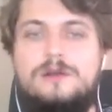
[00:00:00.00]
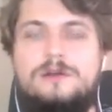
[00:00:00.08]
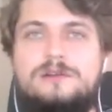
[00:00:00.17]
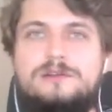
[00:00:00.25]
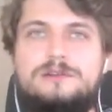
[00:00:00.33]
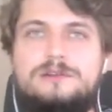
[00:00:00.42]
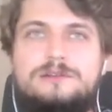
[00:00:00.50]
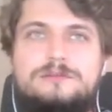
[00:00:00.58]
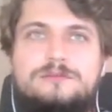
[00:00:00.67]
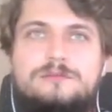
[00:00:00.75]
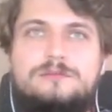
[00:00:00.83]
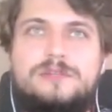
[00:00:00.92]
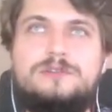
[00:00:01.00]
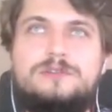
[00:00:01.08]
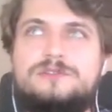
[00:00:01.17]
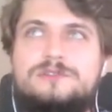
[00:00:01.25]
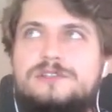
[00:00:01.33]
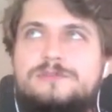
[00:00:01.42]
but
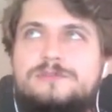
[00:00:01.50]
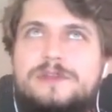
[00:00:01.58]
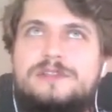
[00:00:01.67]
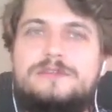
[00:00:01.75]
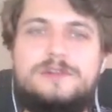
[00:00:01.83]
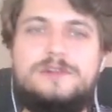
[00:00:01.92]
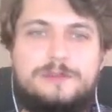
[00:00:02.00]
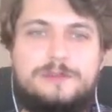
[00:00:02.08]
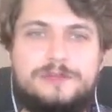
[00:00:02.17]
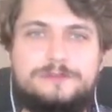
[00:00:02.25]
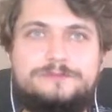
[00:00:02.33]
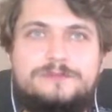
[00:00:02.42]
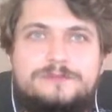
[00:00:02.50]
also it may never happen.